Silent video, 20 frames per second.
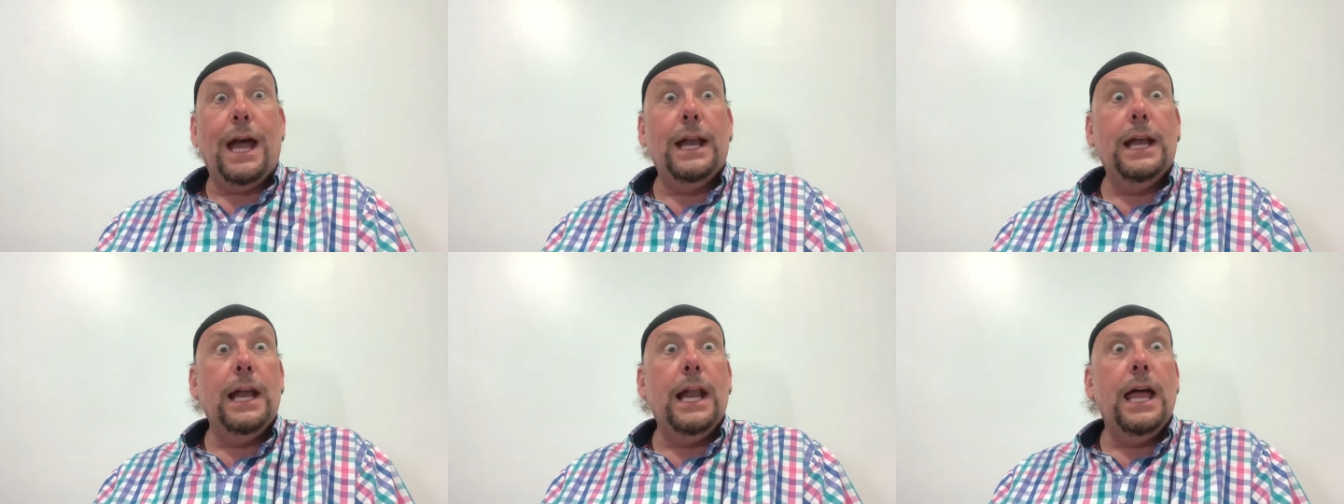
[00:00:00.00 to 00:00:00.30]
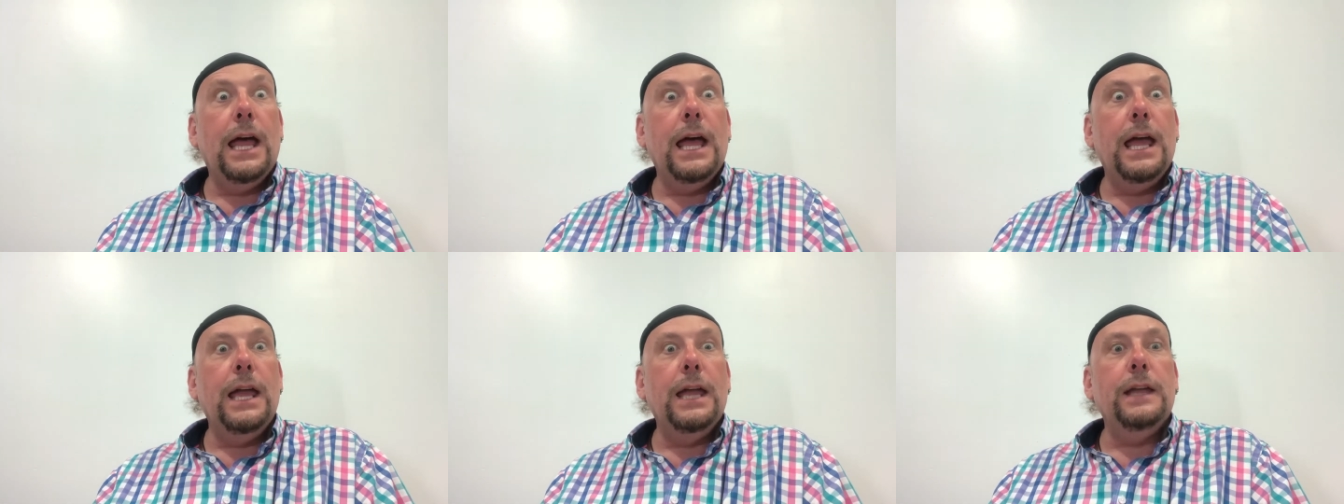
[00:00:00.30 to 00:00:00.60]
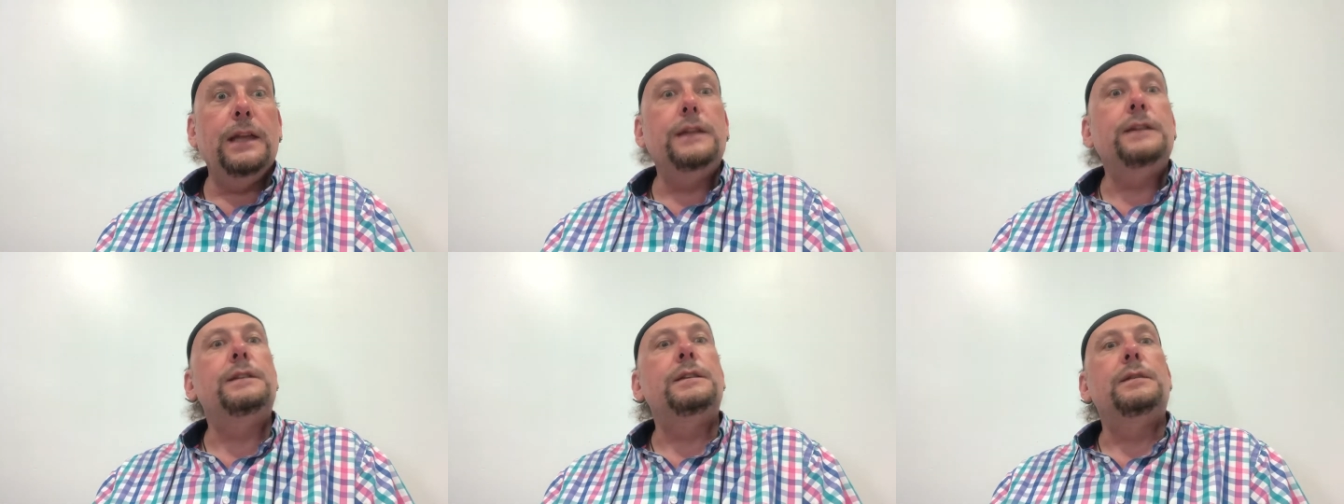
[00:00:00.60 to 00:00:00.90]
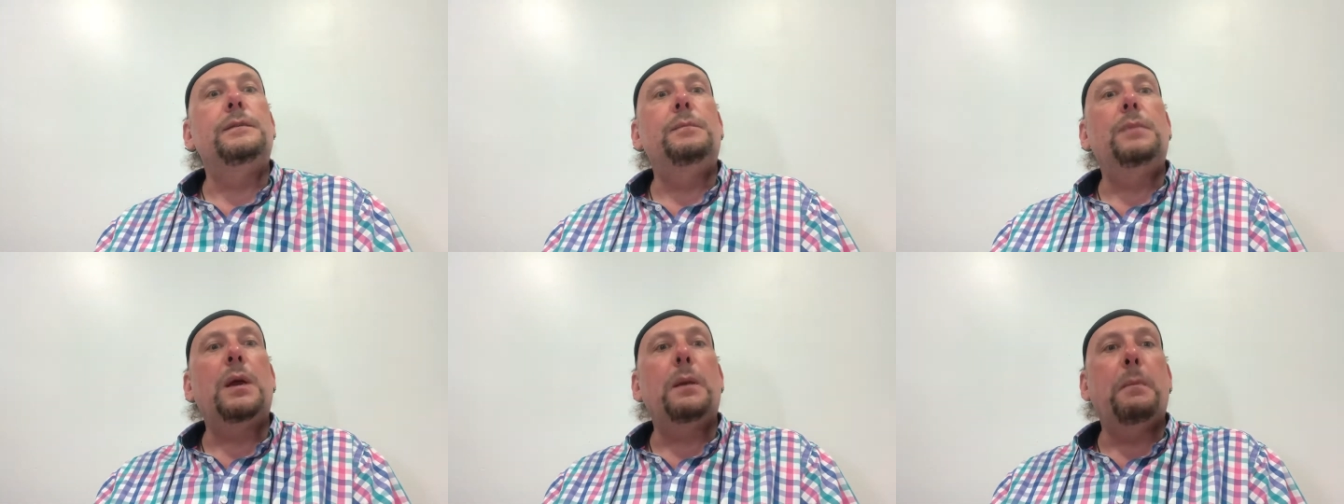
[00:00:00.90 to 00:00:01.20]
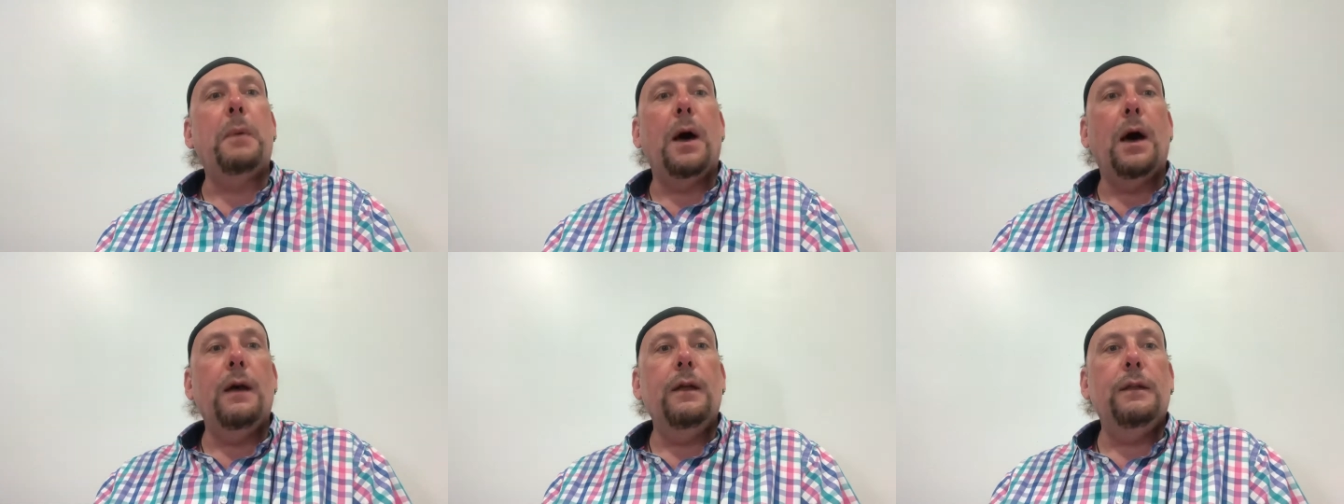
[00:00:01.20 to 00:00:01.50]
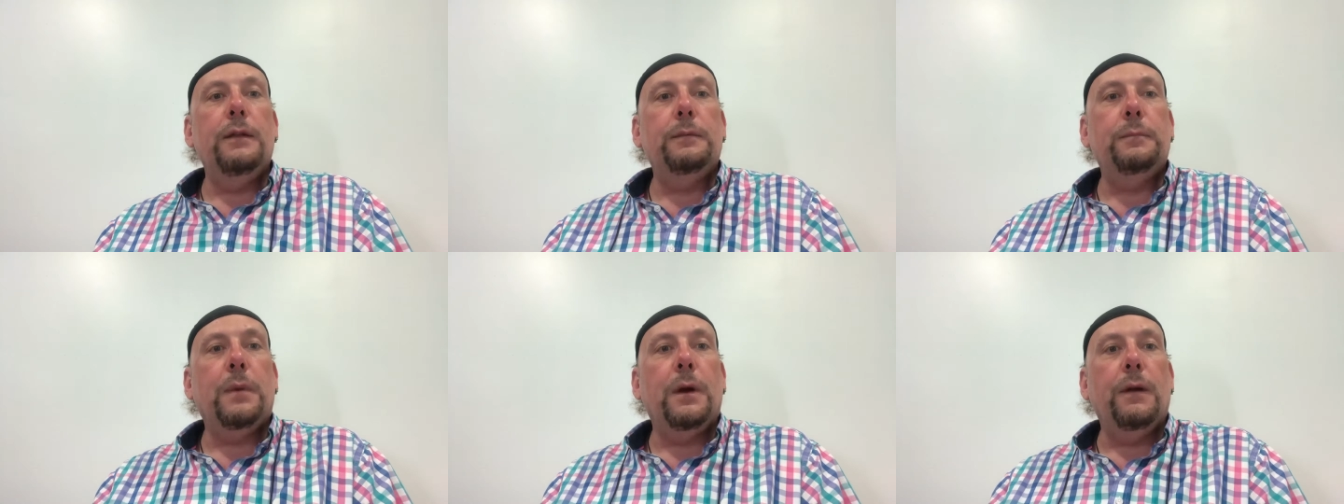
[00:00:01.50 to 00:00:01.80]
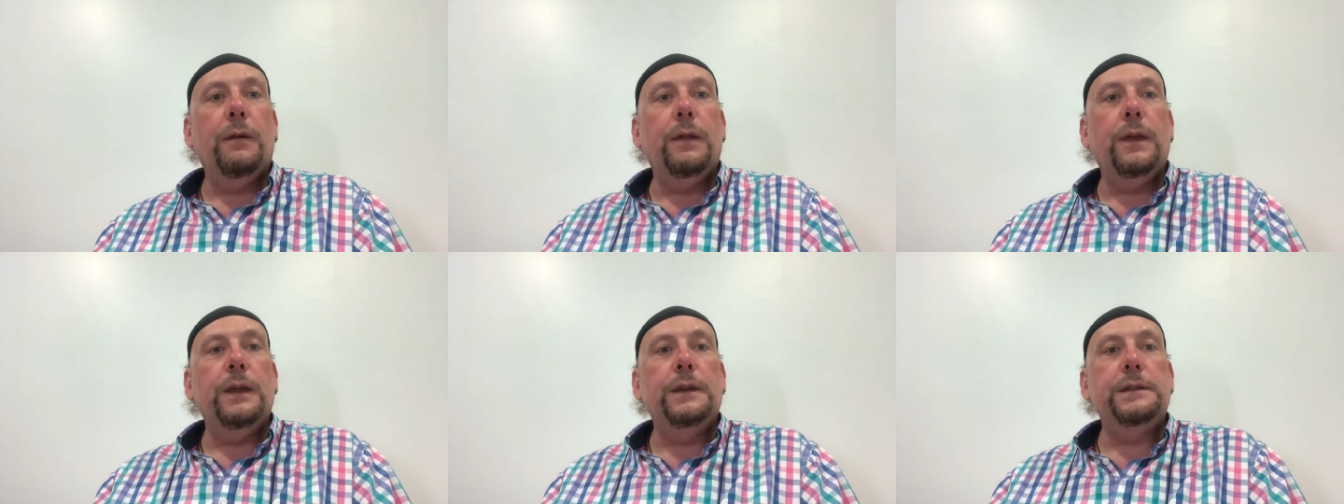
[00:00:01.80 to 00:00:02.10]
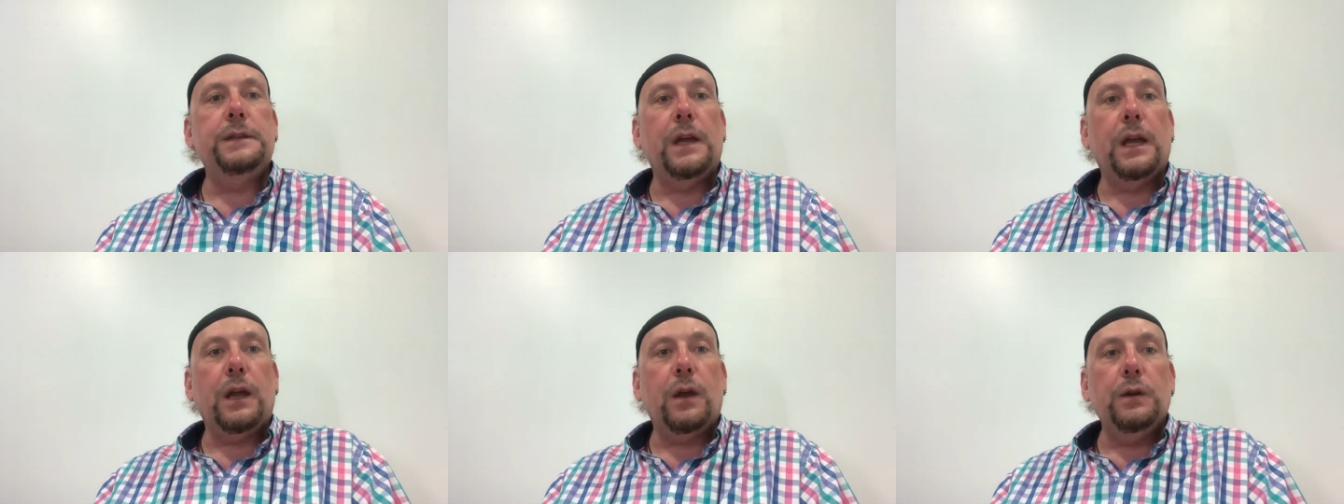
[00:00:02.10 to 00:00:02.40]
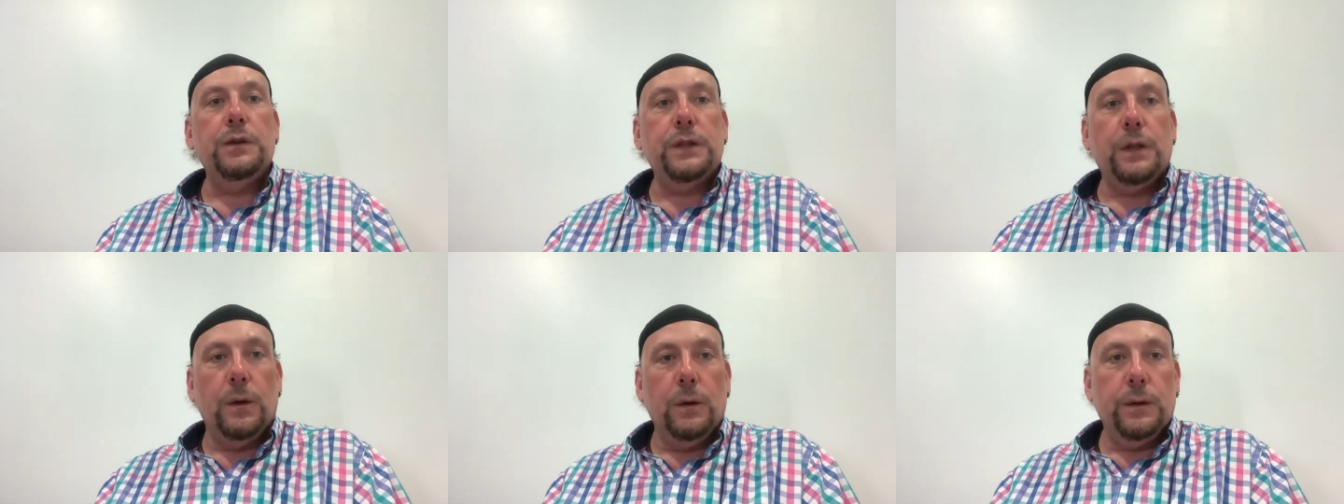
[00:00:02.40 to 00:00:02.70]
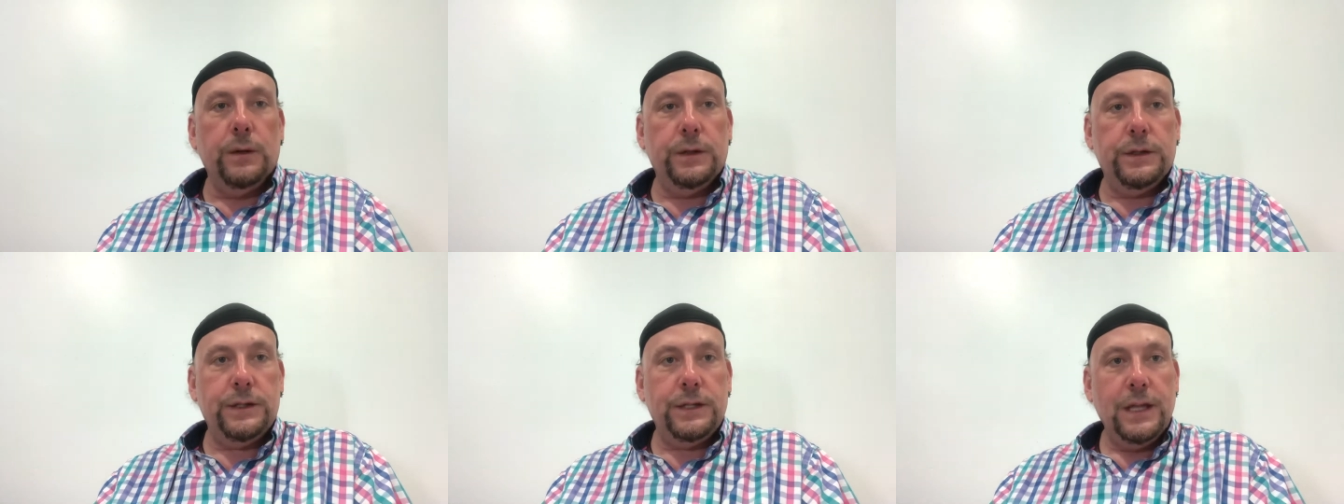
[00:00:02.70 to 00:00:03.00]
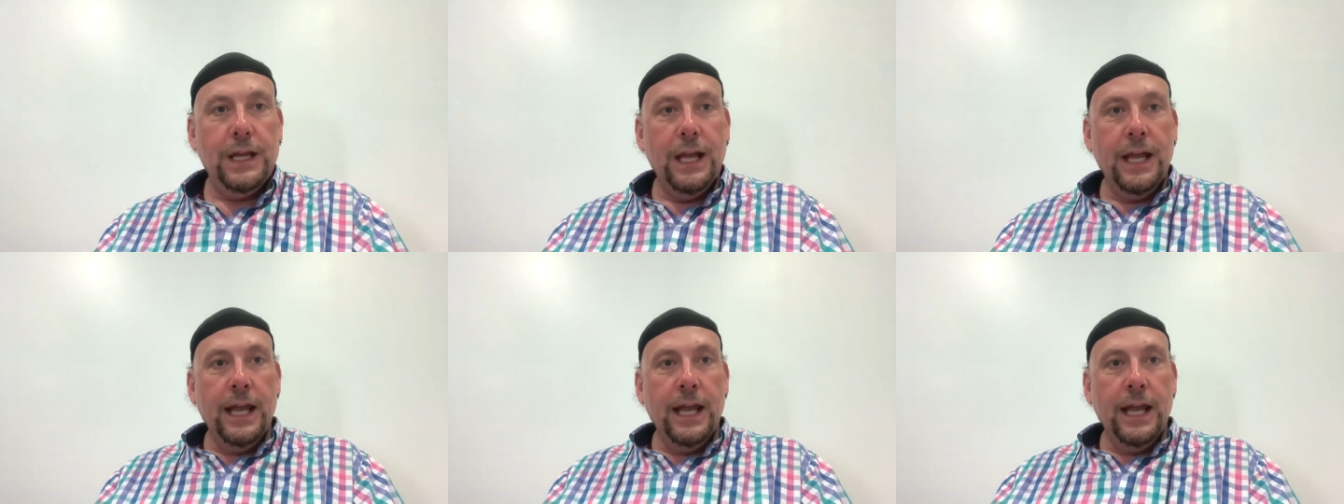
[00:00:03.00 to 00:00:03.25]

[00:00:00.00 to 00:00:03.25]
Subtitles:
analyse and pick apart as part of the Psycho Songs